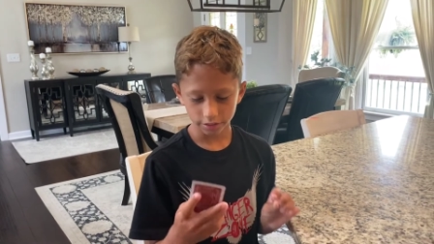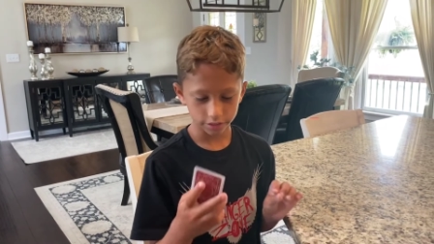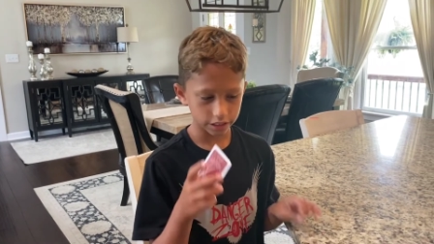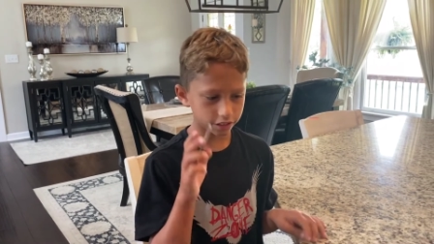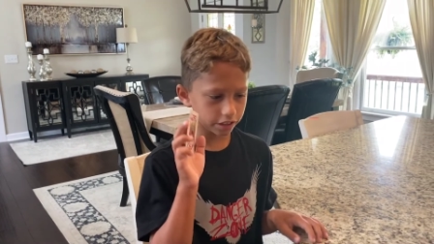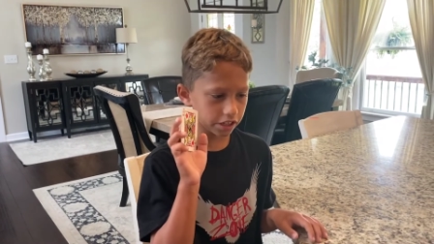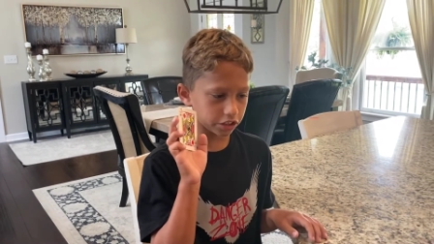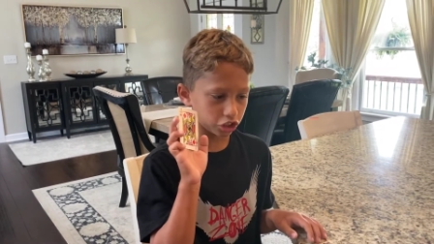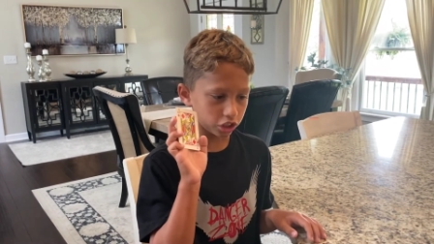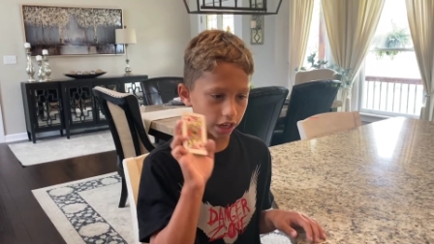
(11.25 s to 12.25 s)
This is a
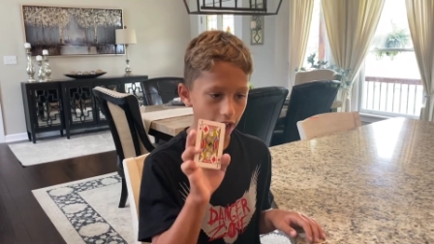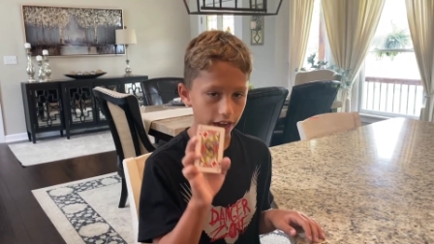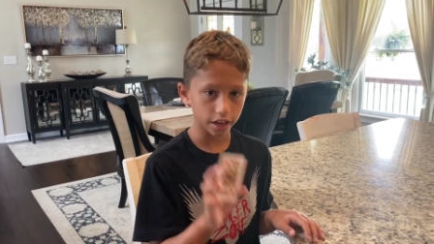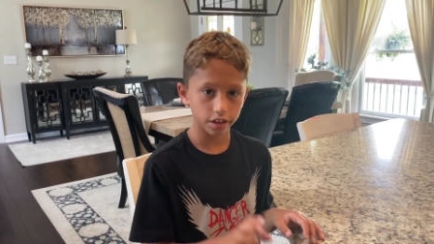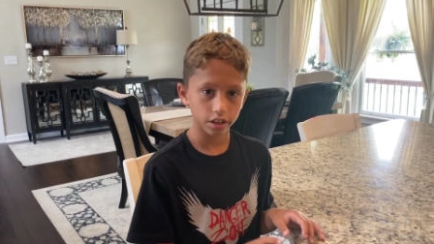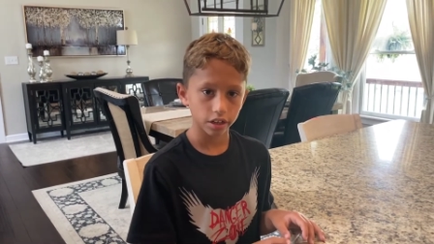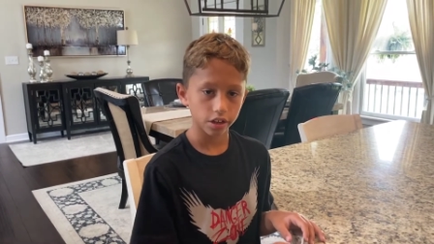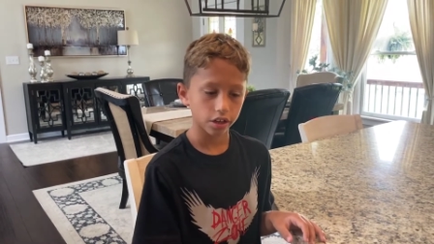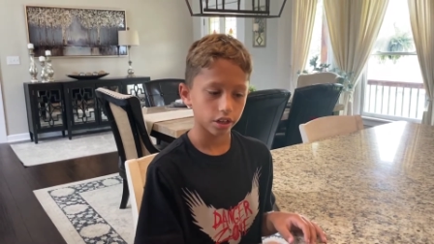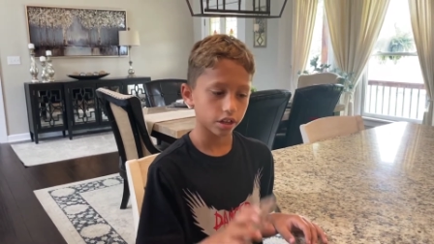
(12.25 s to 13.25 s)
jack. Mm
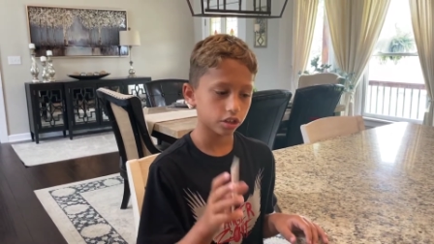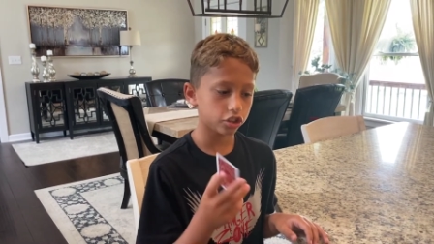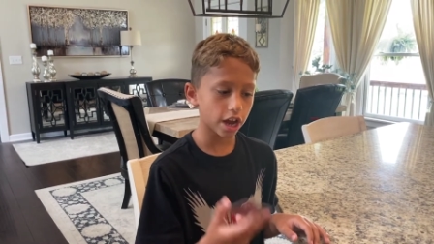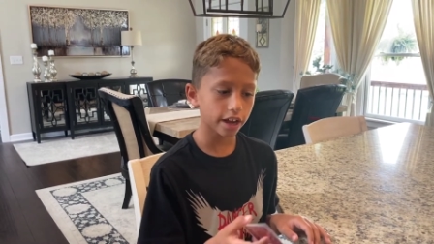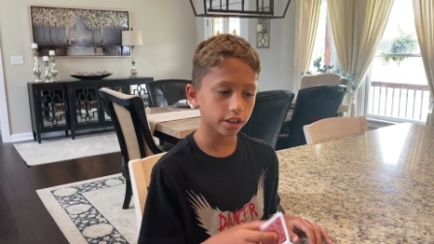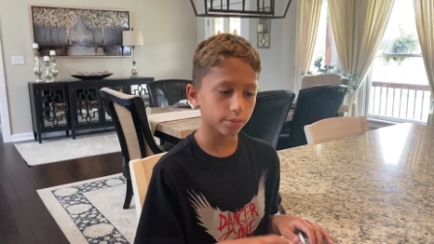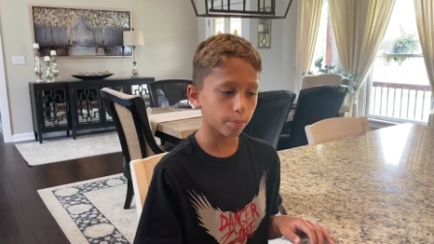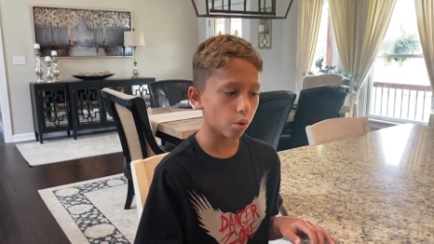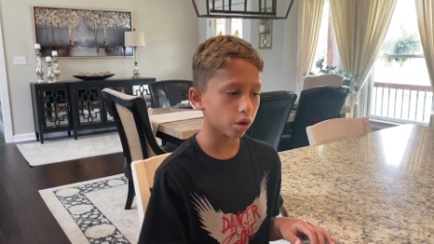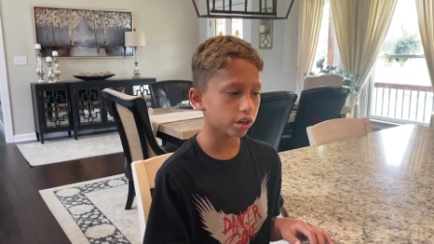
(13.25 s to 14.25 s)
-hmm. A jack is
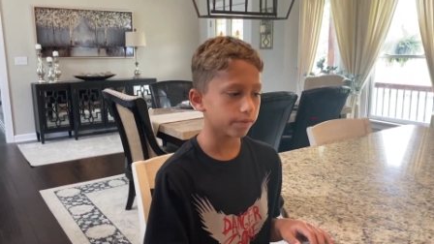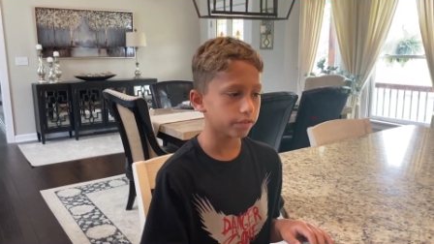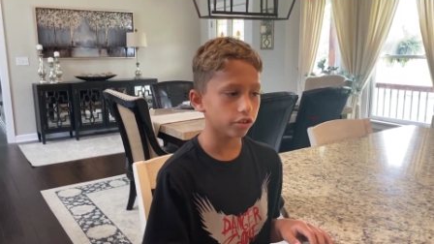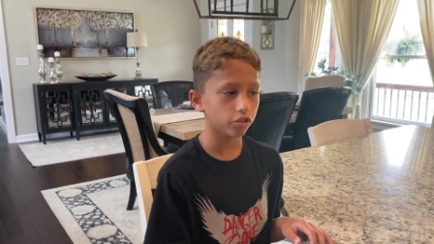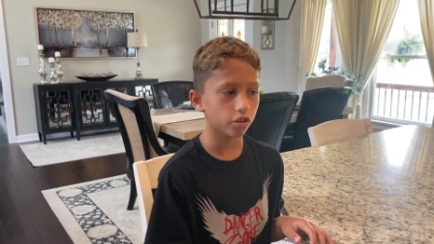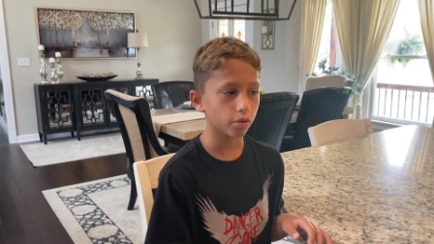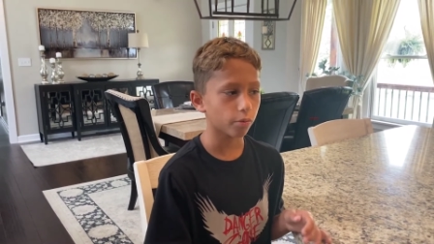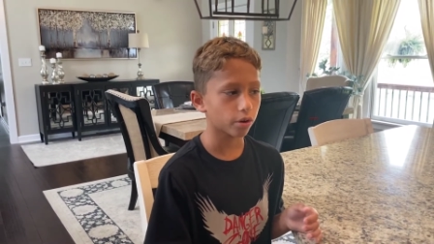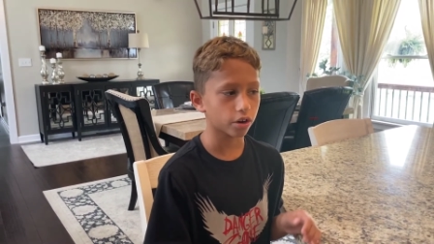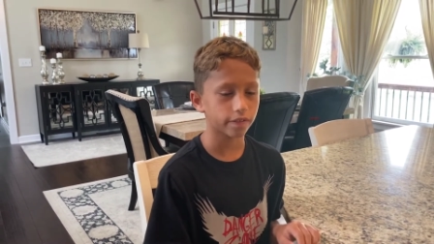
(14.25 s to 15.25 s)
bored of doing all the
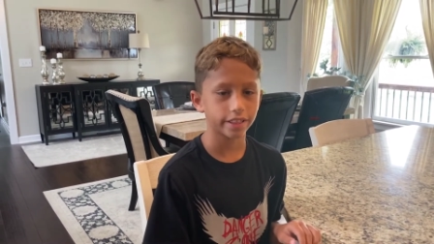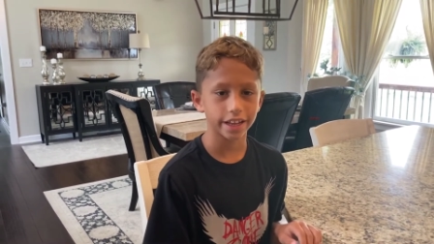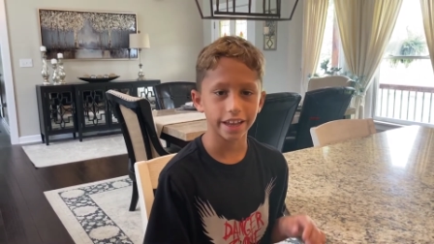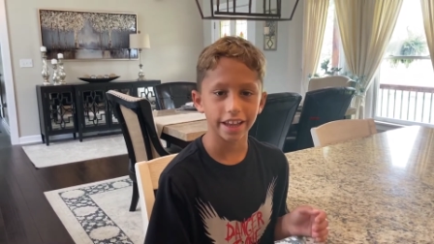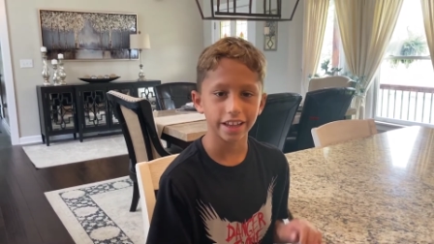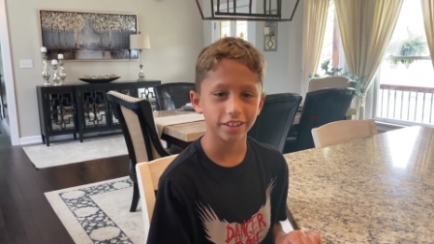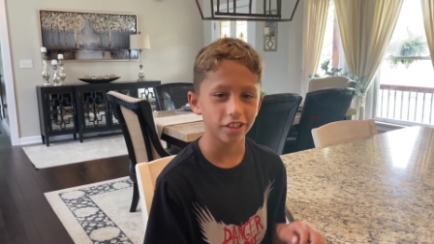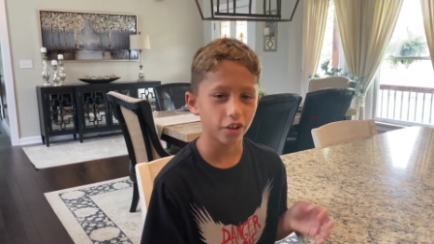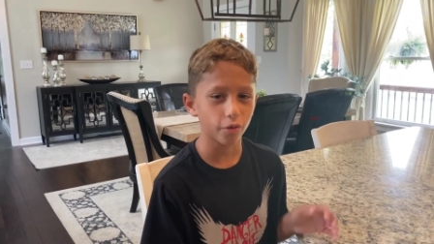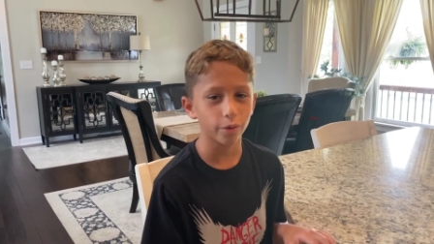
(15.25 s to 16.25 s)
work for the kings and
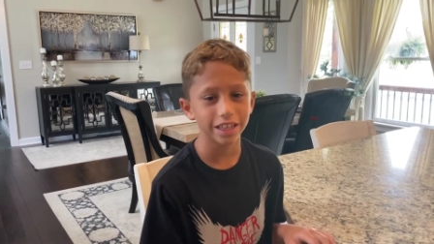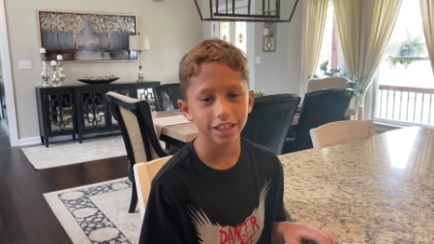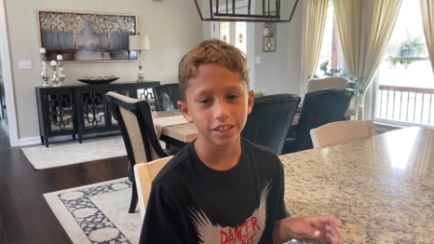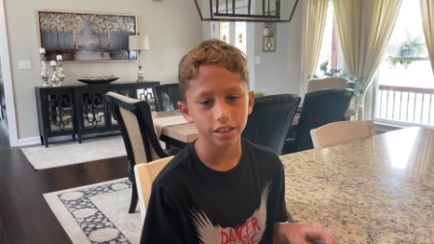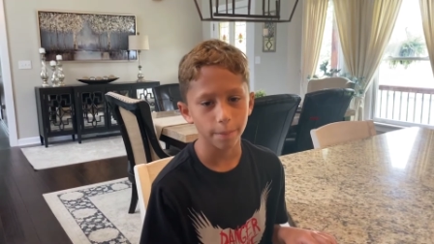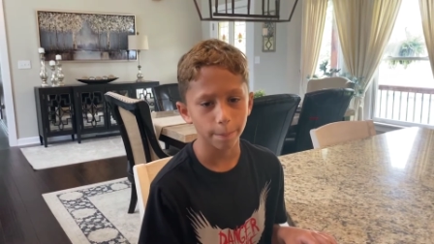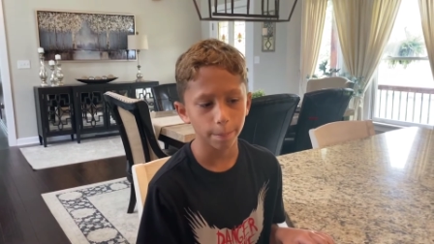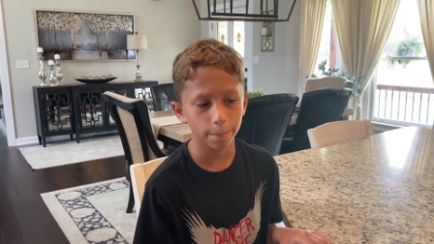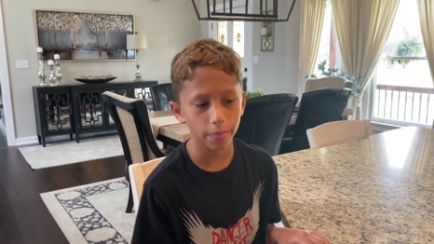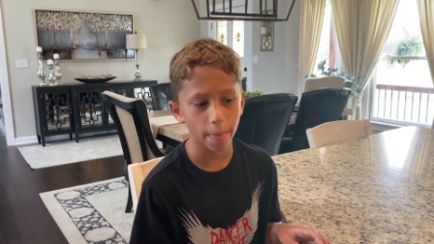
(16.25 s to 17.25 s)
the queens and the
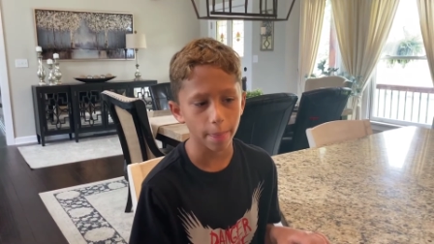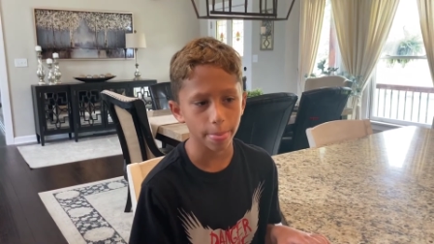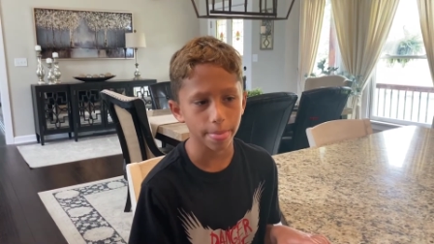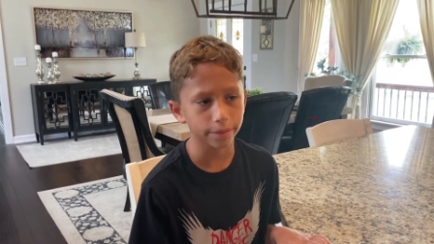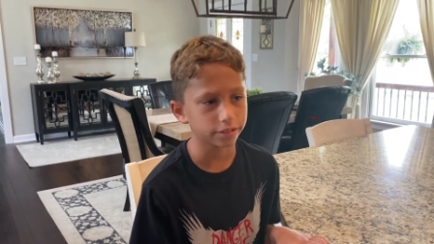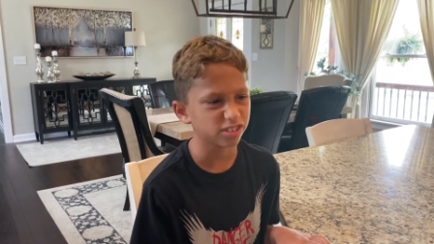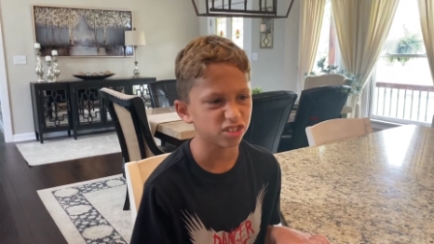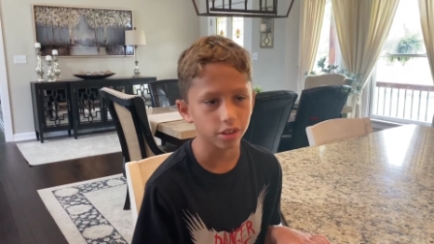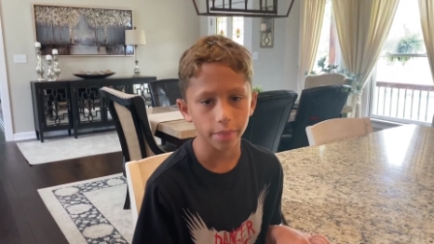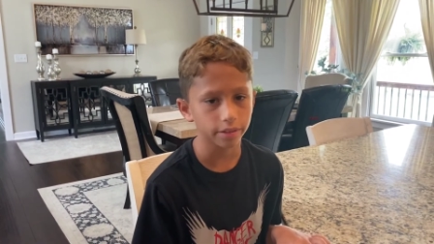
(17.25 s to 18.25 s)
blah blah blah, blah,
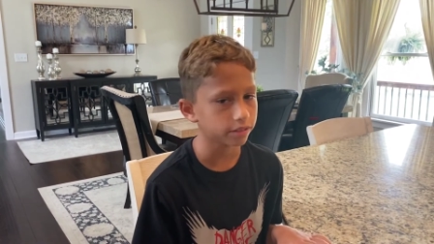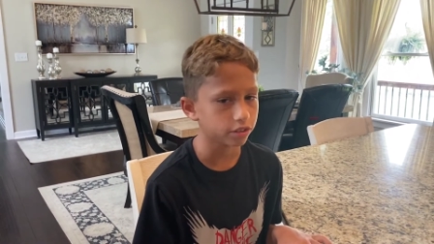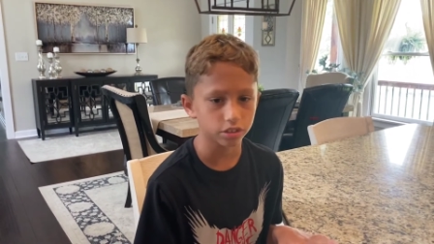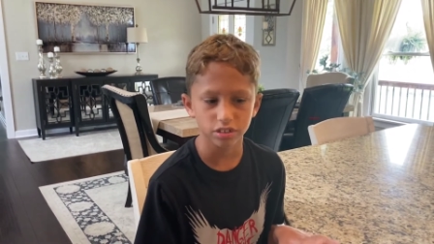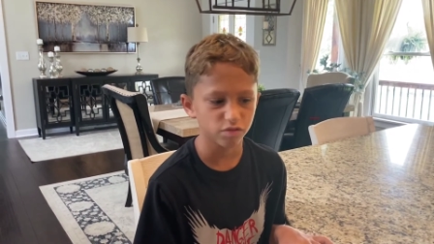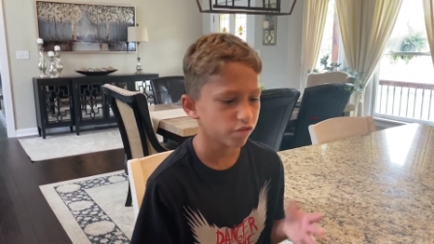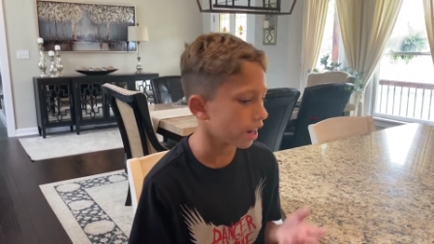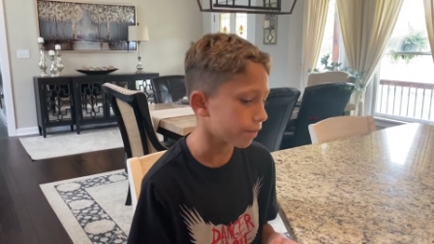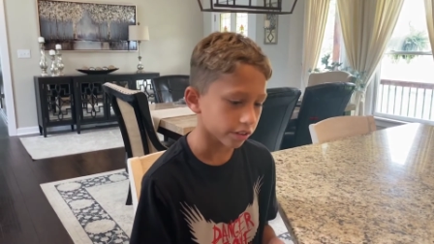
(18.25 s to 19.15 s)
blah, blah whatever.